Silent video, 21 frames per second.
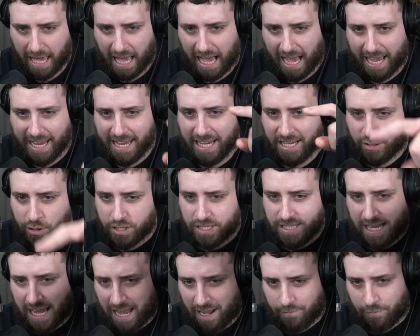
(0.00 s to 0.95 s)
He doesn't
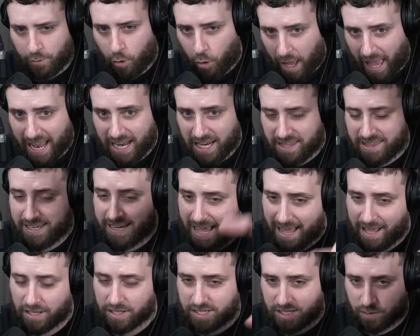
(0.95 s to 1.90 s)
have anything
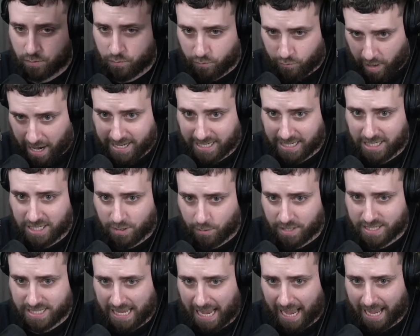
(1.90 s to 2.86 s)
else ready to
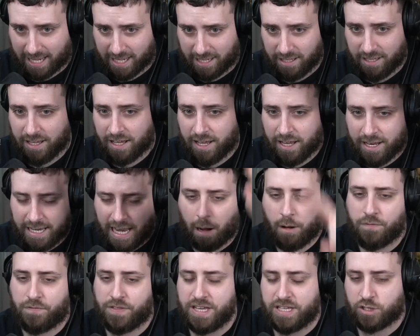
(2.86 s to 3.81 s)
attack. Now,
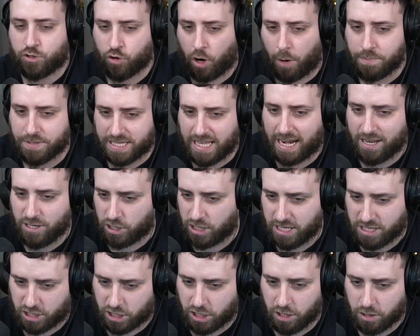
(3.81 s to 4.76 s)
if this drops an energy,
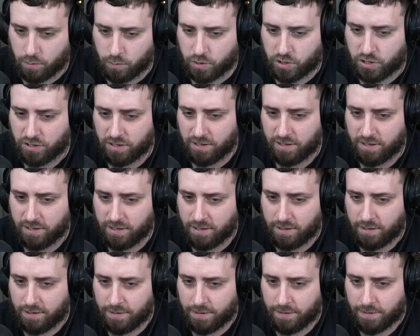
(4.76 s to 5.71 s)
it's huge.
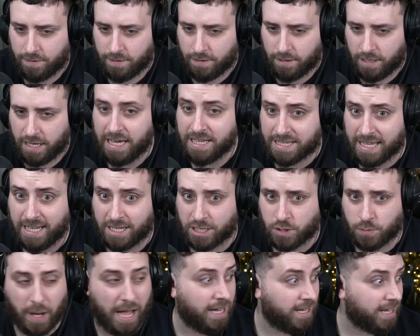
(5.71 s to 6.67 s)
It did as
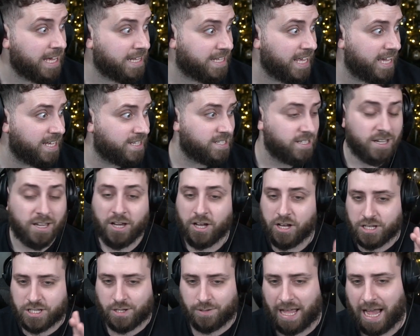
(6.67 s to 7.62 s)
well. It did.
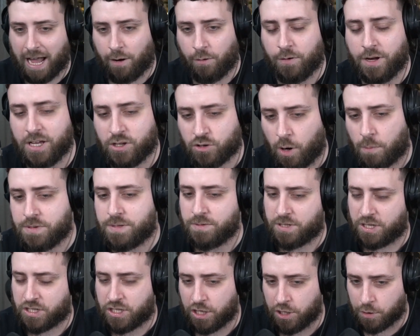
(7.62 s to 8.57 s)
So now it drops him to
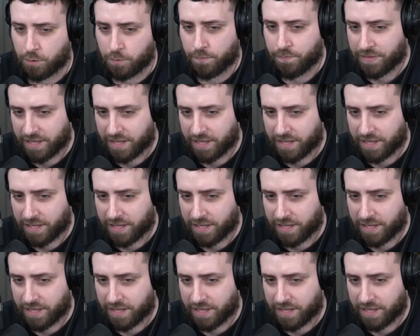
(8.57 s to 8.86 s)
2.